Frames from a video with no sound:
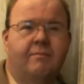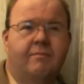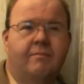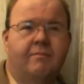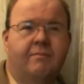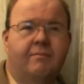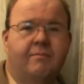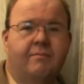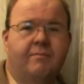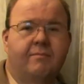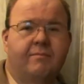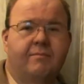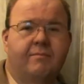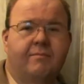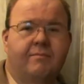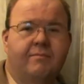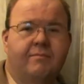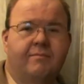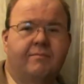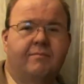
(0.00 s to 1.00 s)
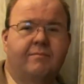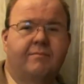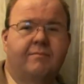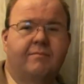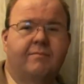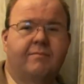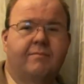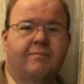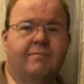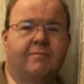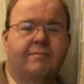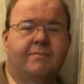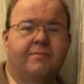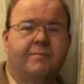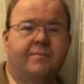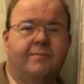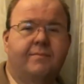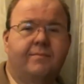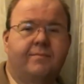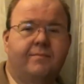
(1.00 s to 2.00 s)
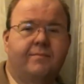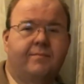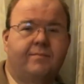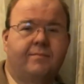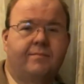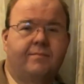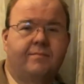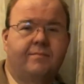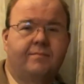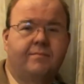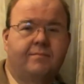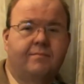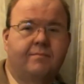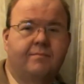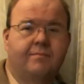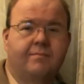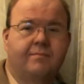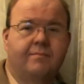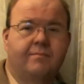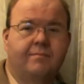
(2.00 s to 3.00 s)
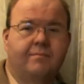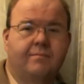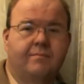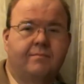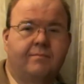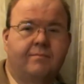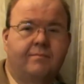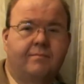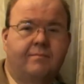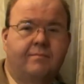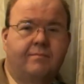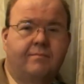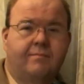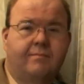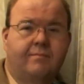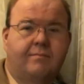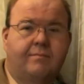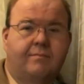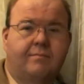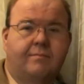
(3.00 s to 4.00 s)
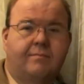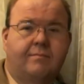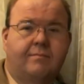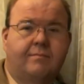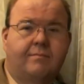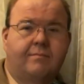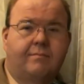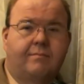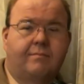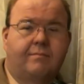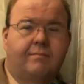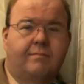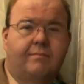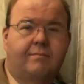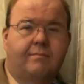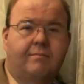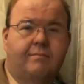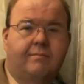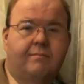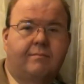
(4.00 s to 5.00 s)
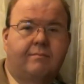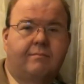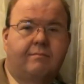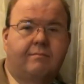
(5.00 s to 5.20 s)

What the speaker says: This person isn't speaking.